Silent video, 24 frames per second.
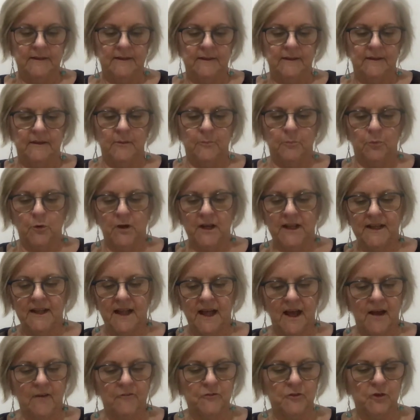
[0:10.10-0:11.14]
The boy
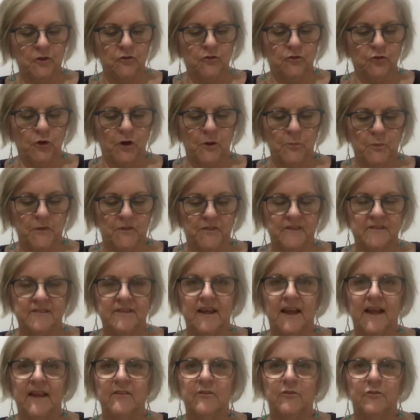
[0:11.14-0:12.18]
laughed and joined with the
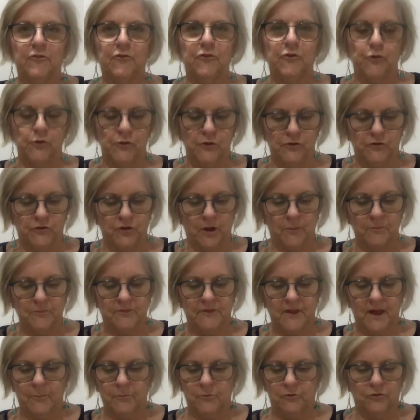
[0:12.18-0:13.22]
dance. Judah jumped
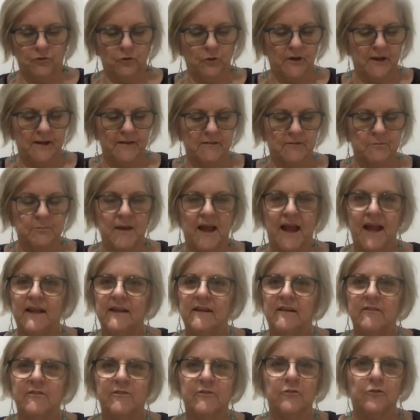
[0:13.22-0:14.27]
up, shook his mane,
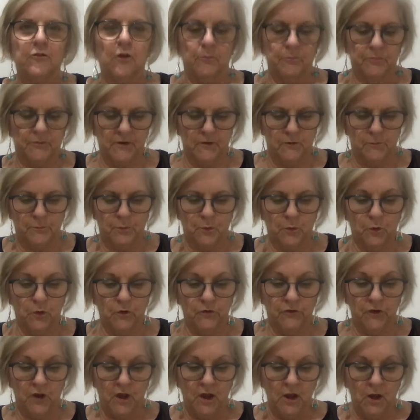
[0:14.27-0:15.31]
and stomped his
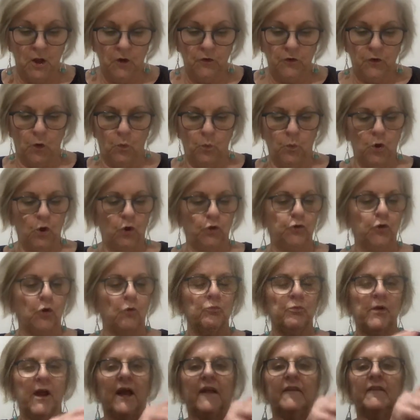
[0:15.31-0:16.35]
paws. The world
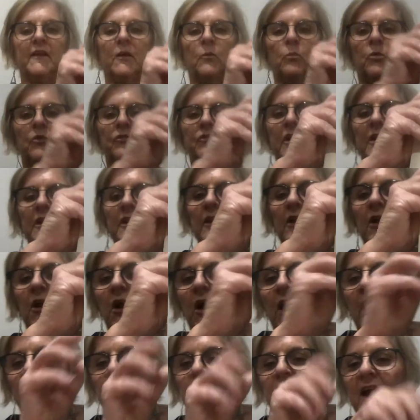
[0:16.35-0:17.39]
around them was
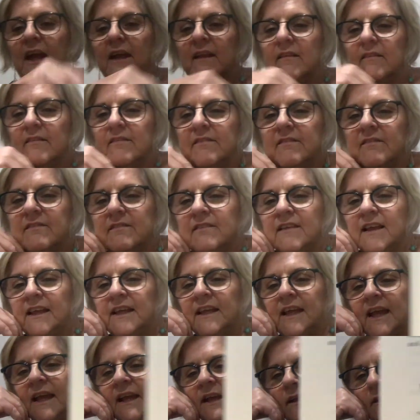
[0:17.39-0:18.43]
alive and singing